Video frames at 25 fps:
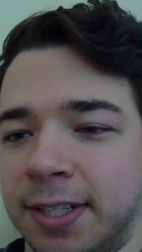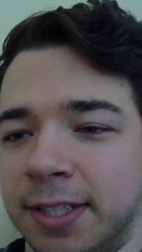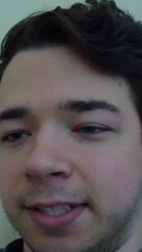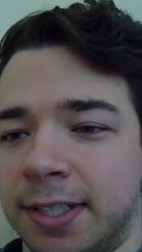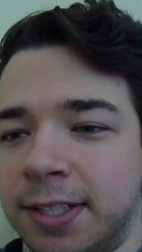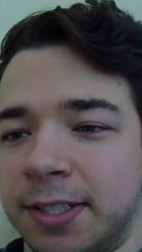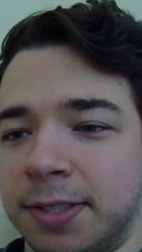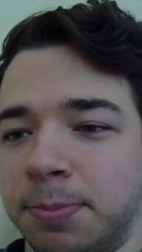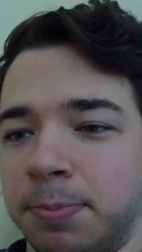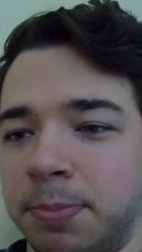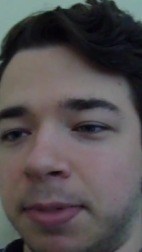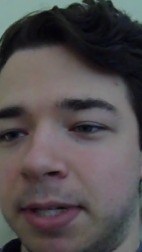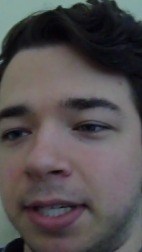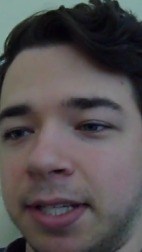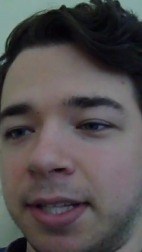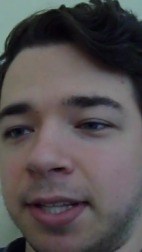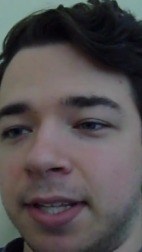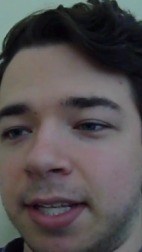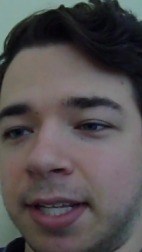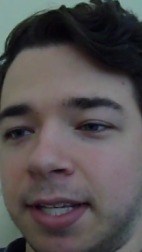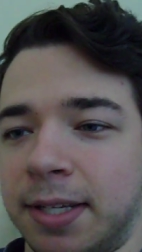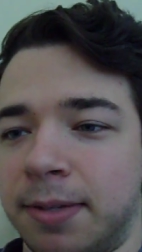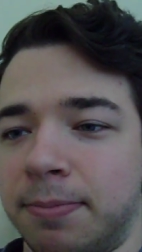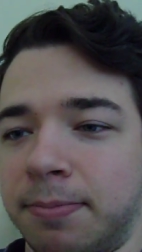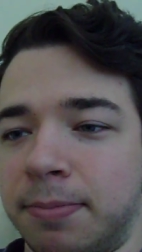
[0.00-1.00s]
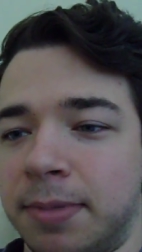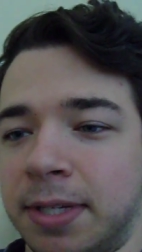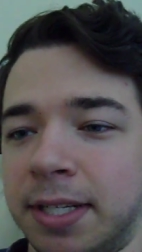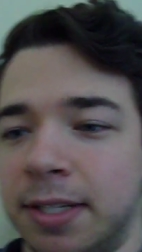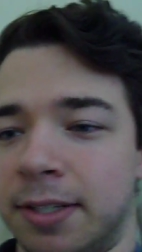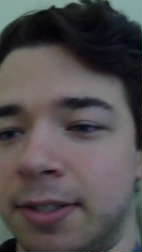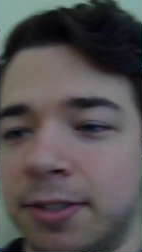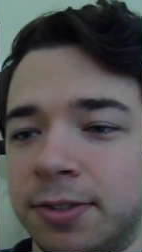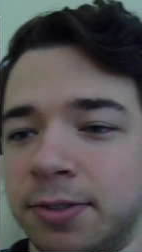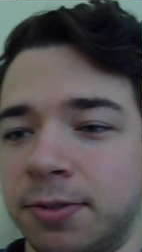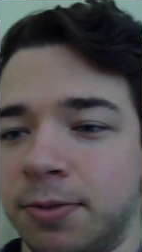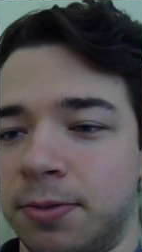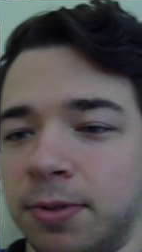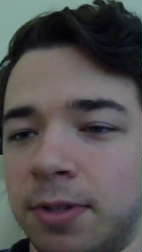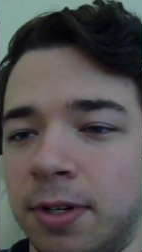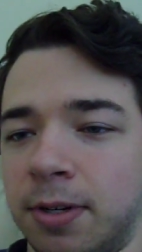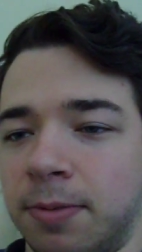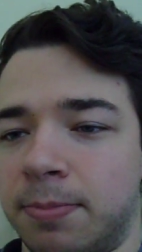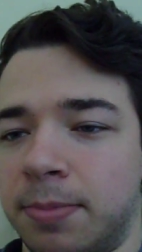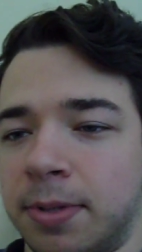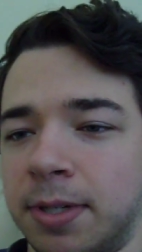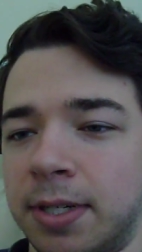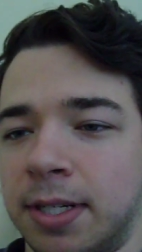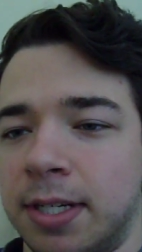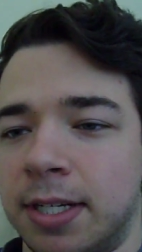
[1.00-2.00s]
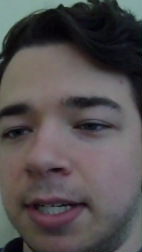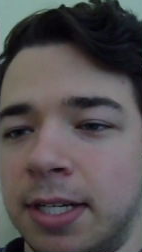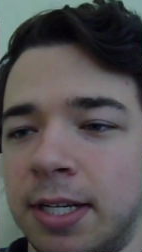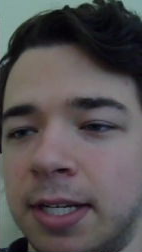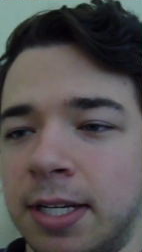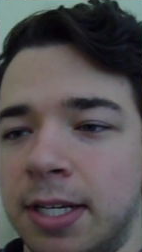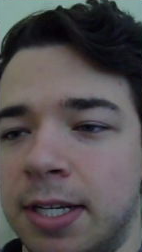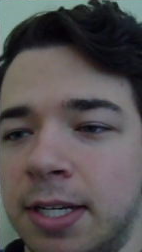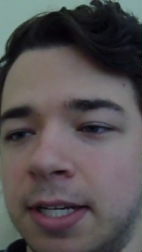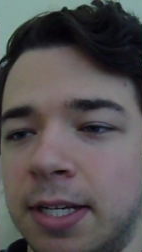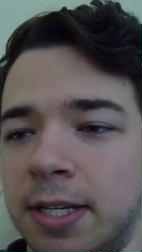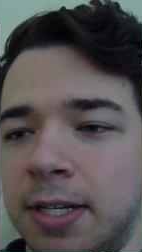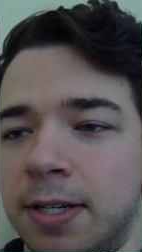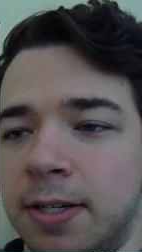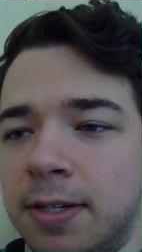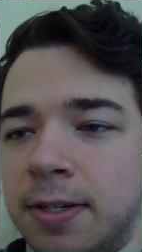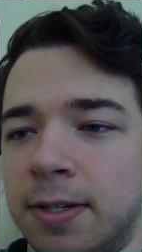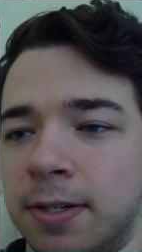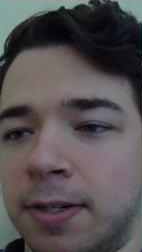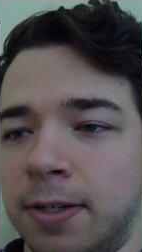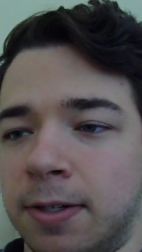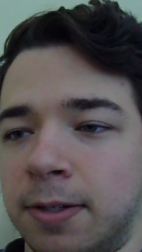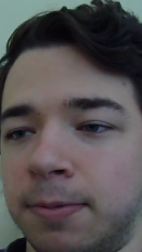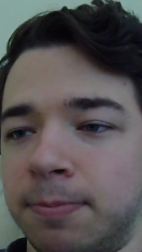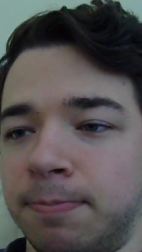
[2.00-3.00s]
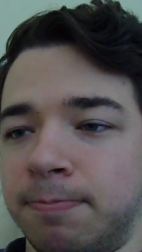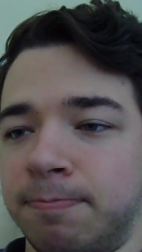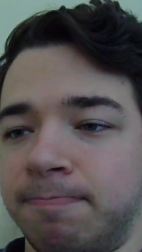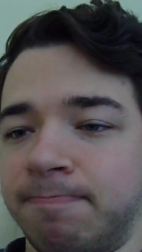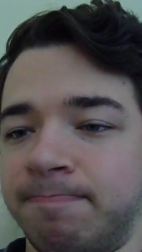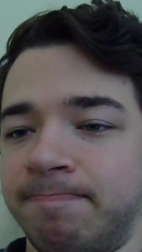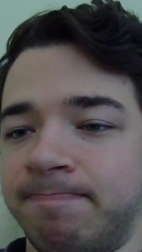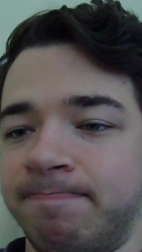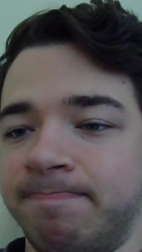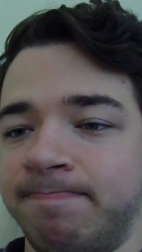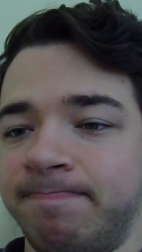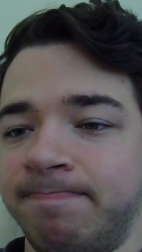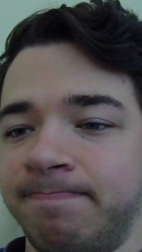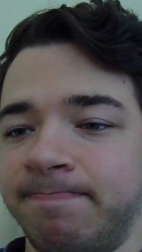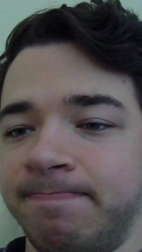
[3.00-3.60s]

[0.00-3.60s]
like this big thing being screwed up. Um,